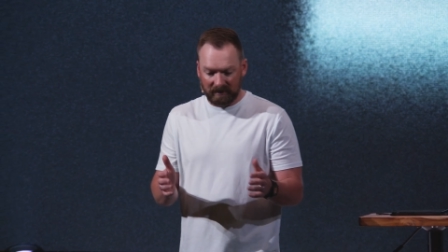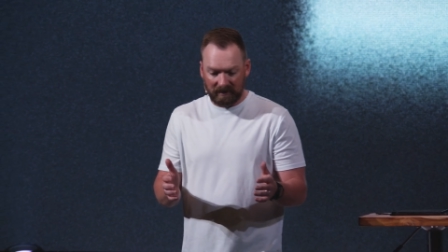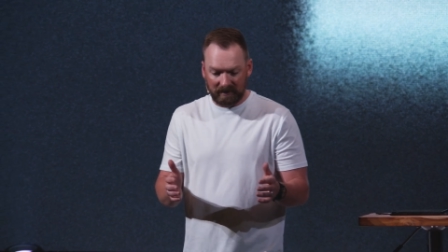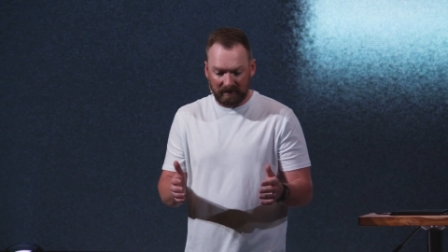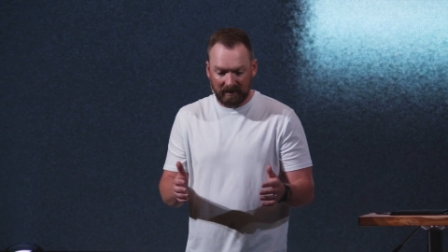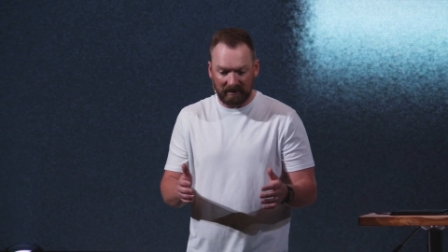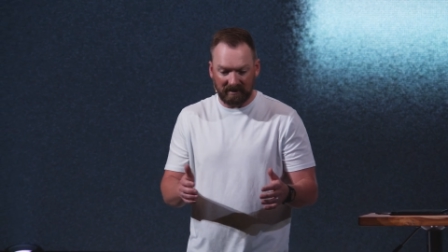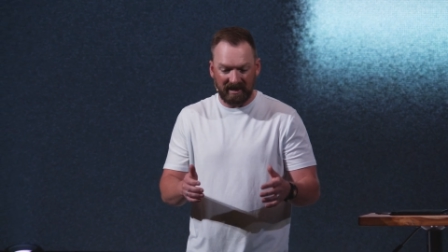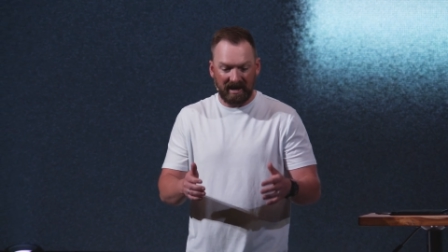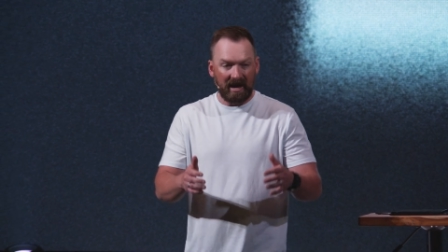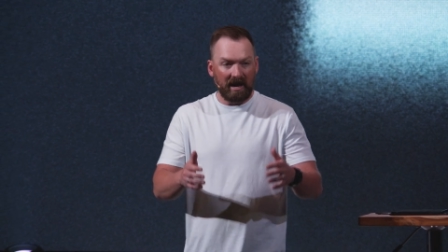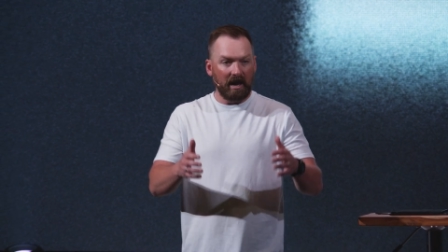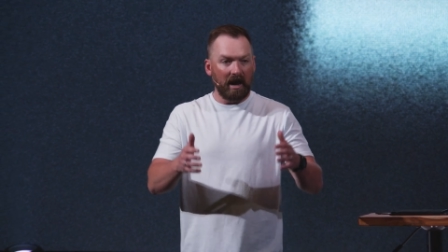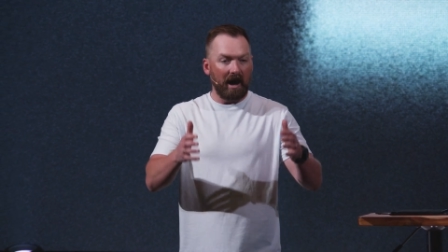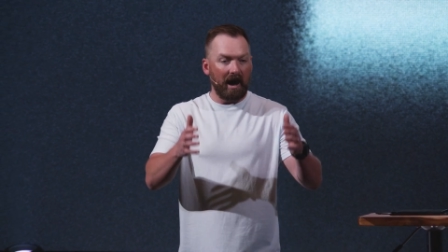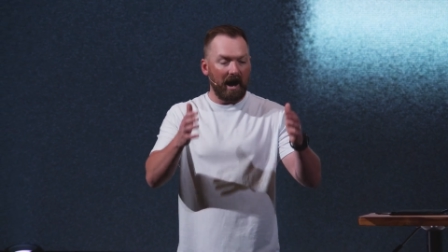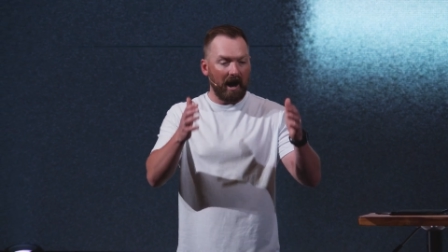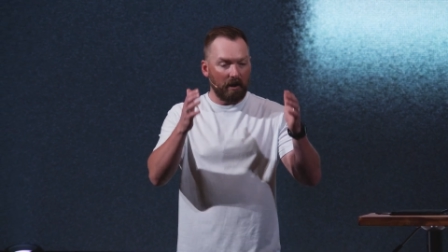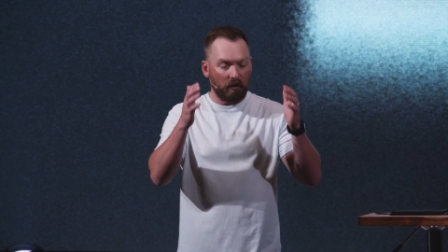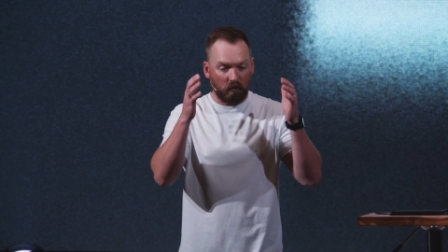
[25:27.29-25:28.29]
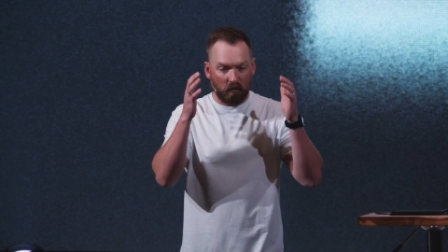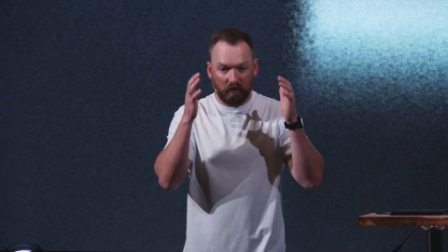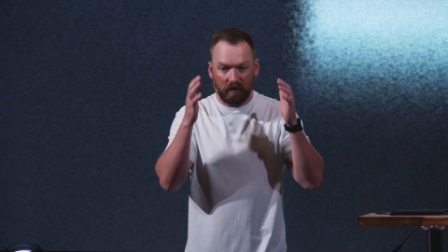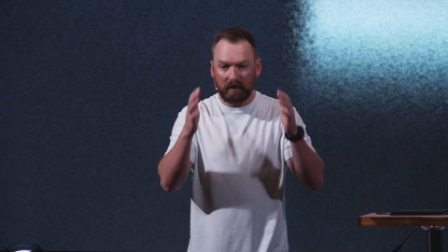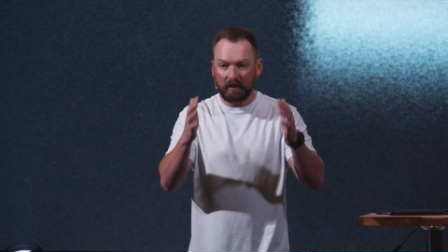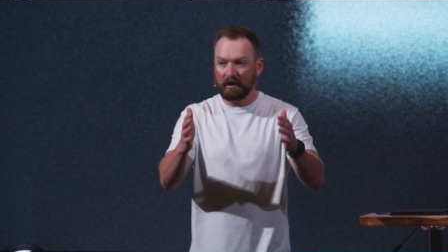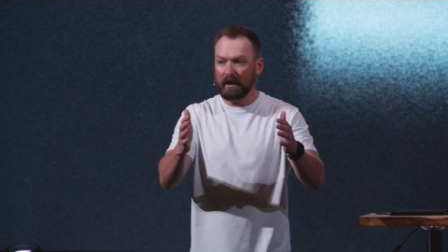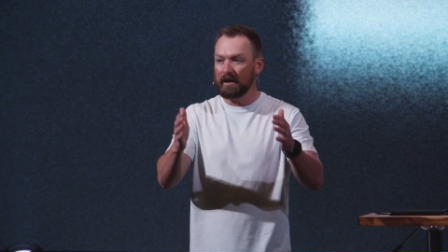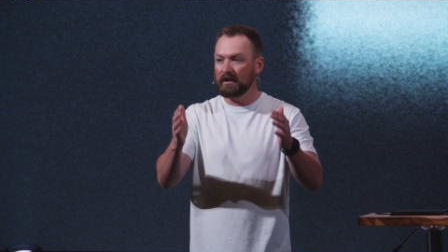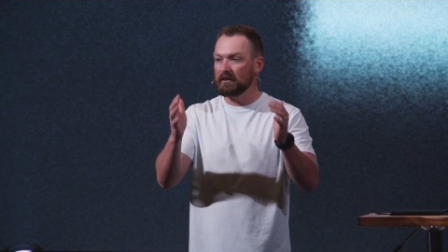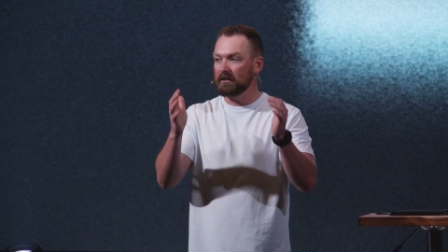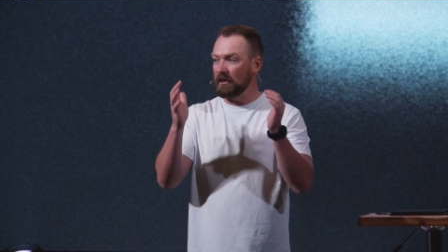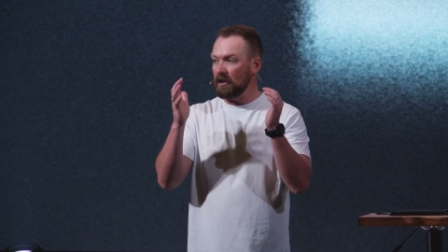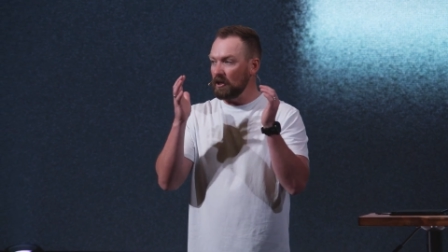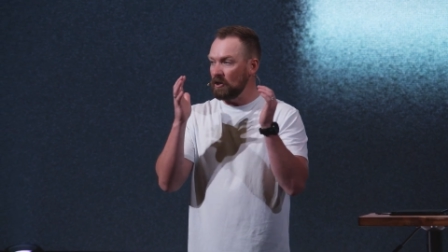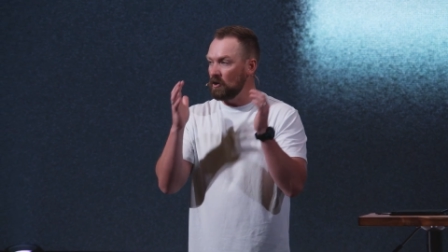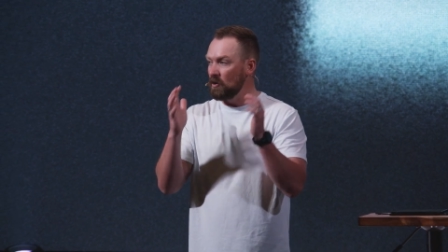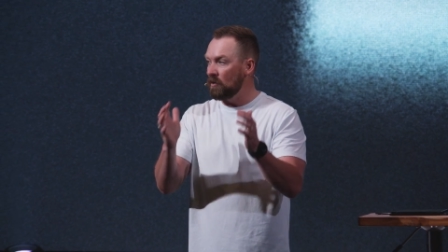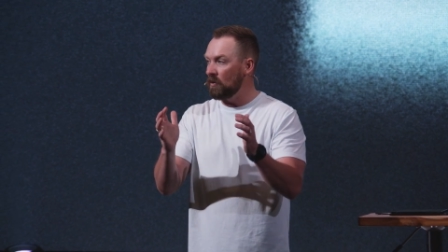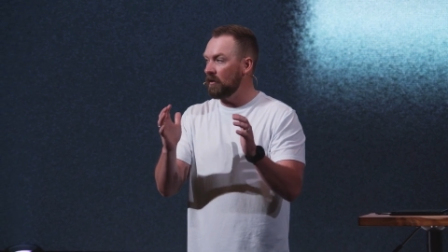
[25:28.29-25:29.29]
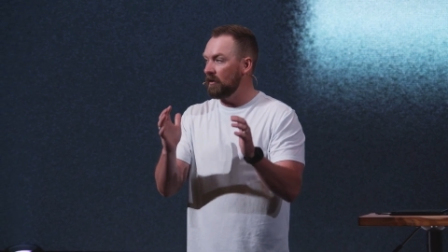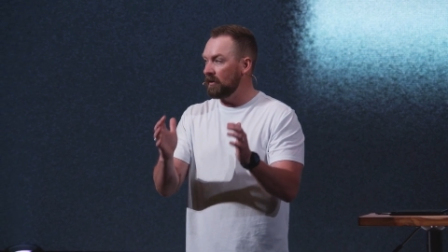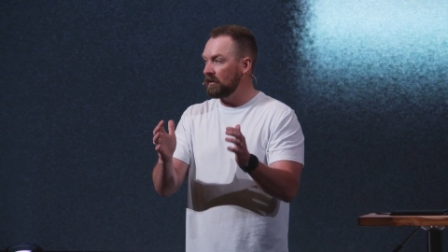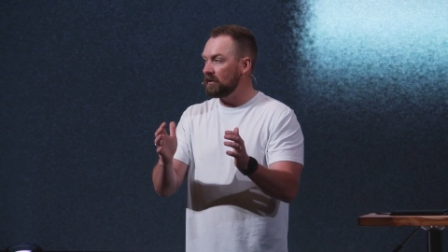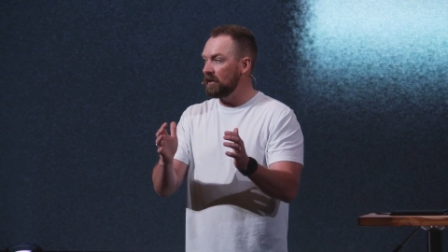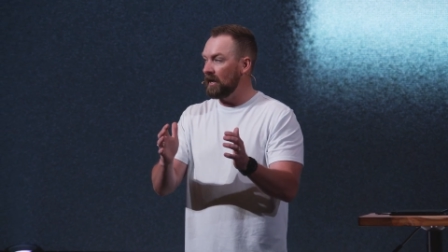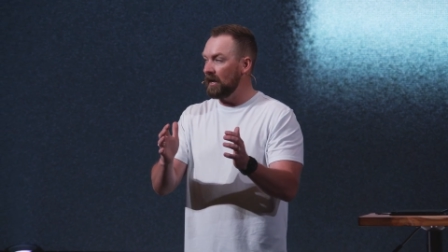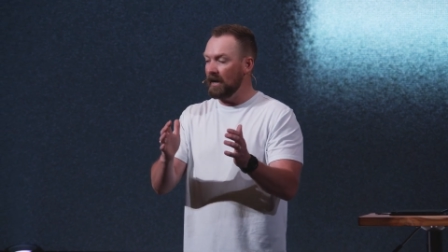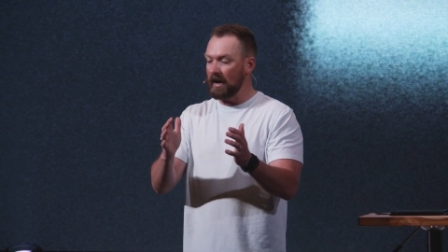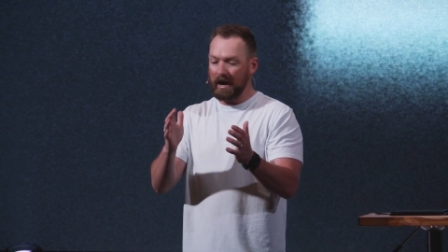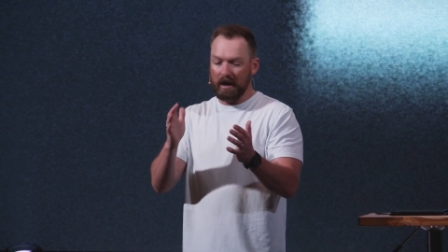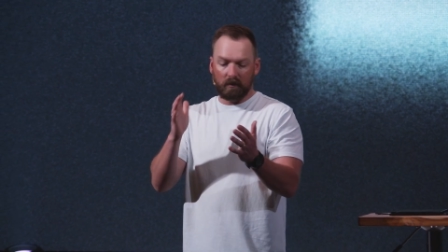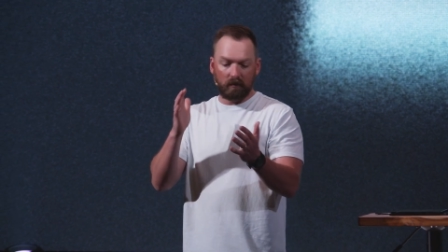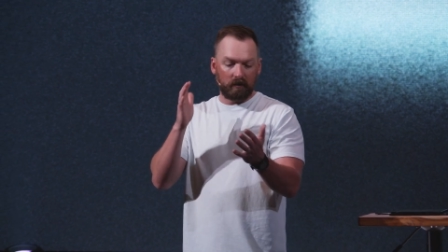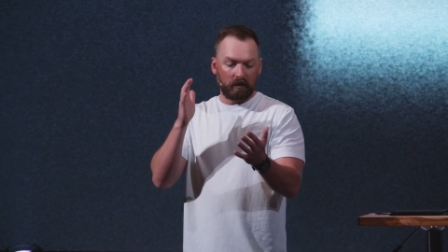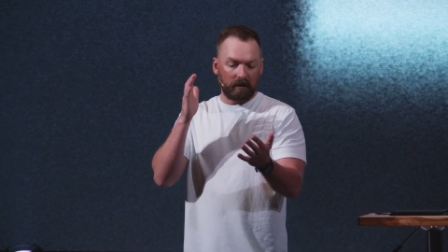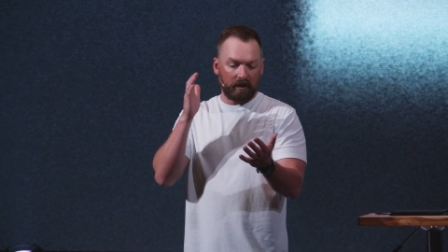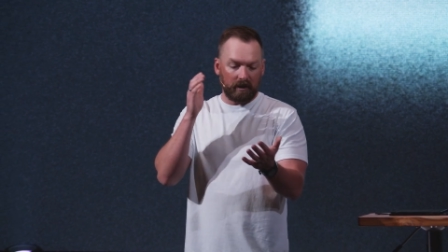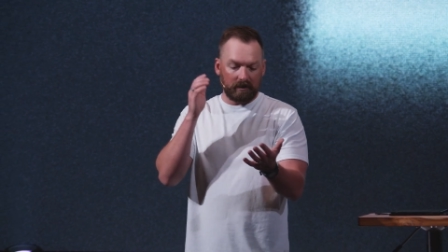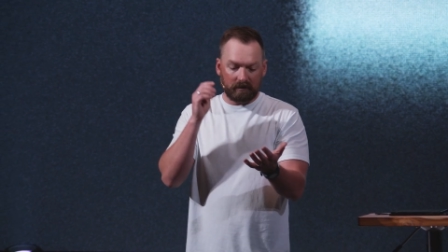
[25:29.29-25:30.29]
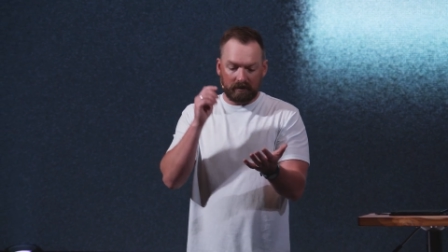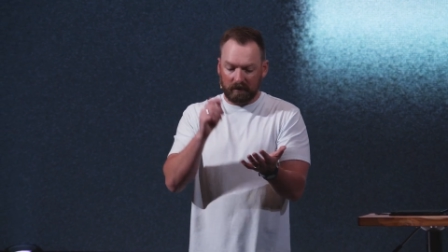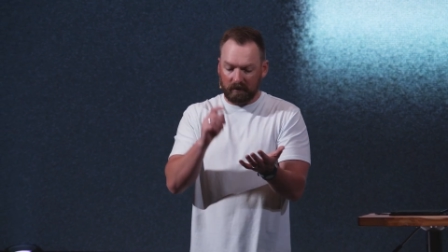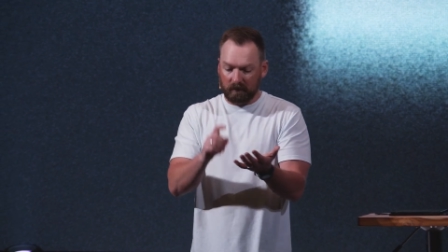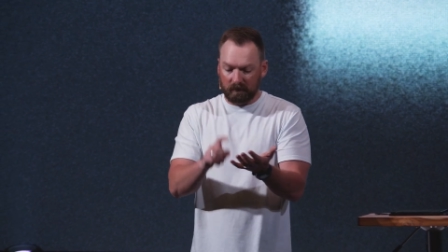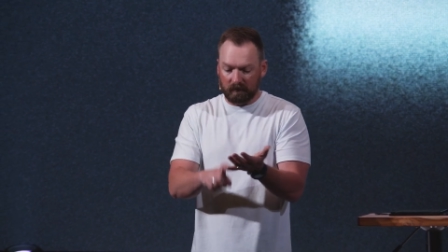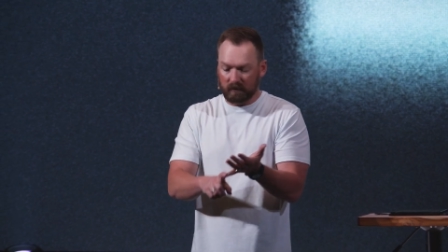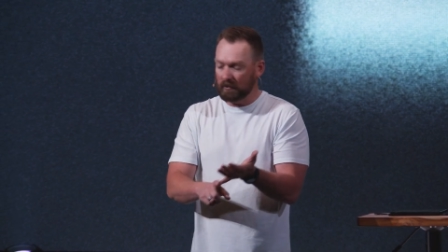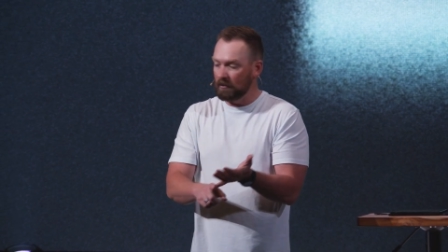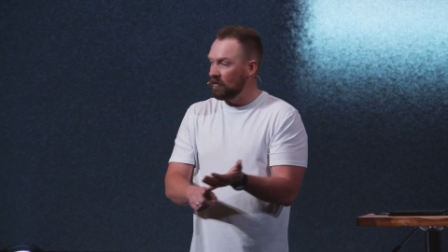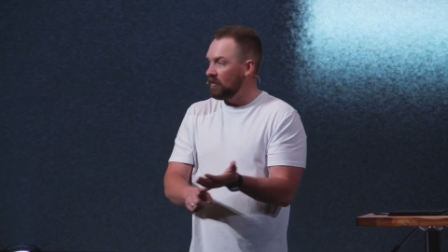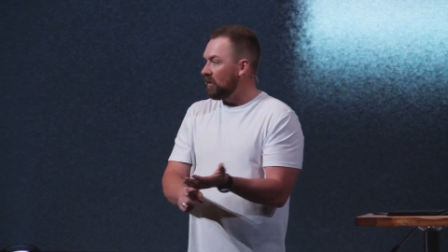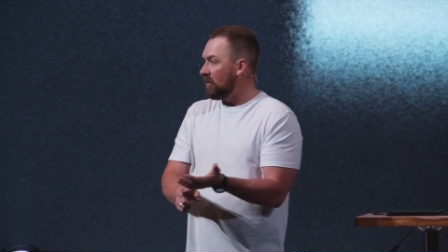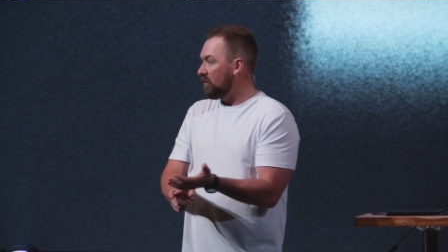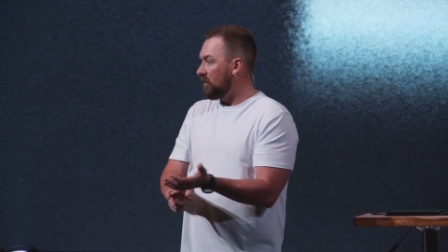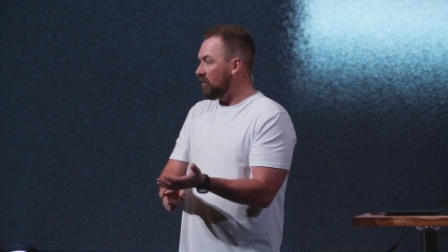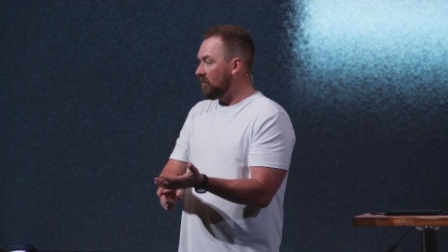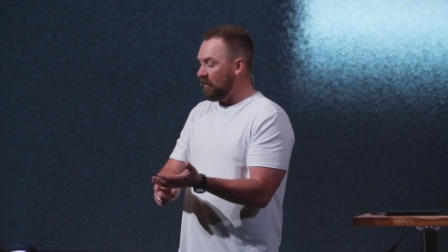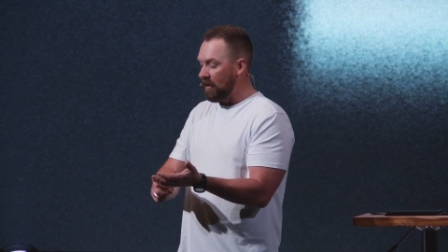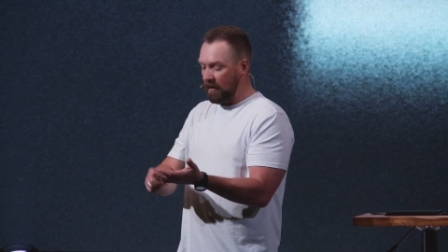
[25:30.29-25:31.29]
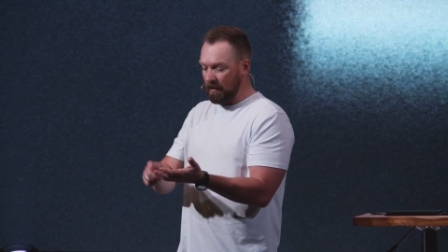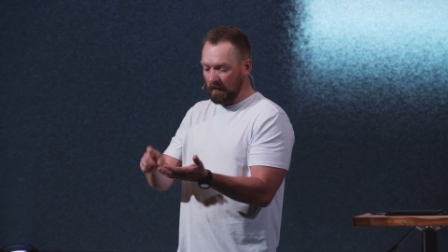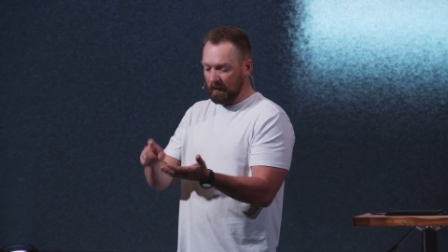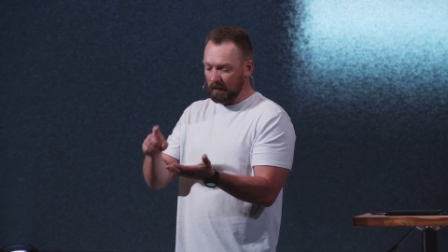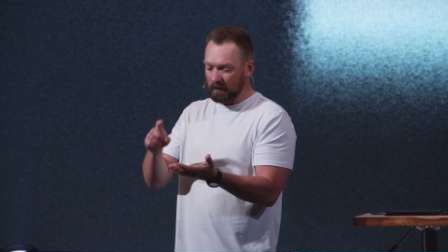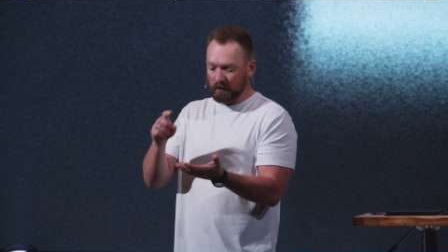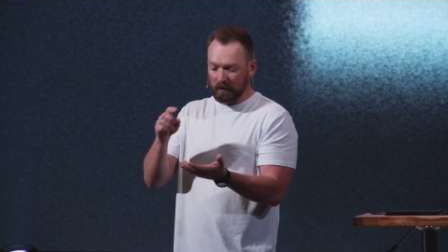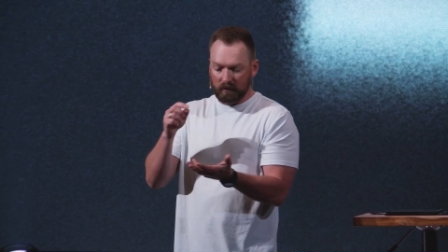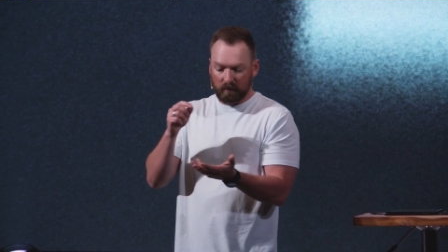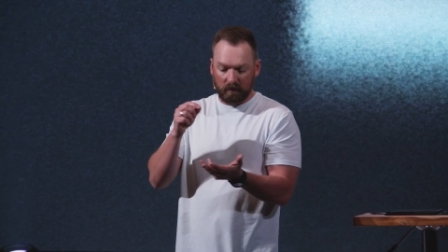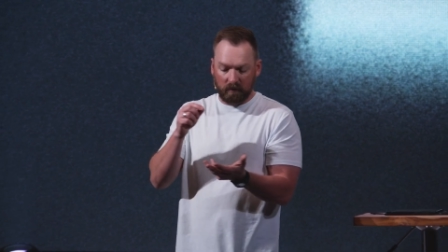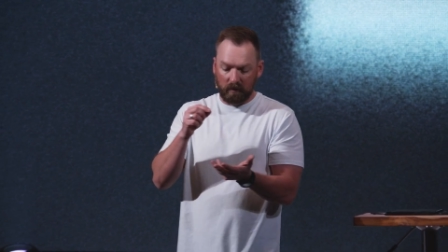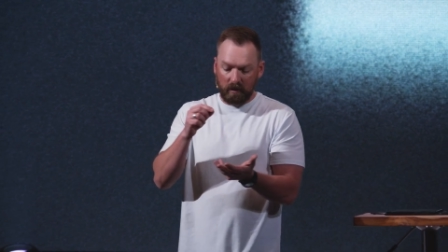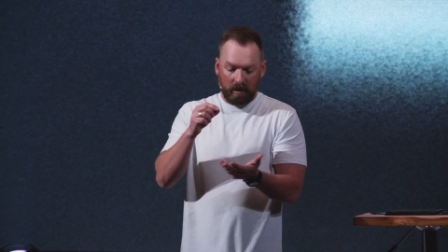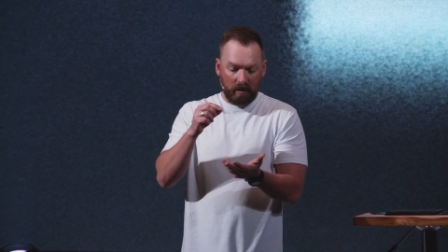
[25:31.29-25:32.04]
And he says, I realize that you are in debt. I realize that you've screwed up your marriage or you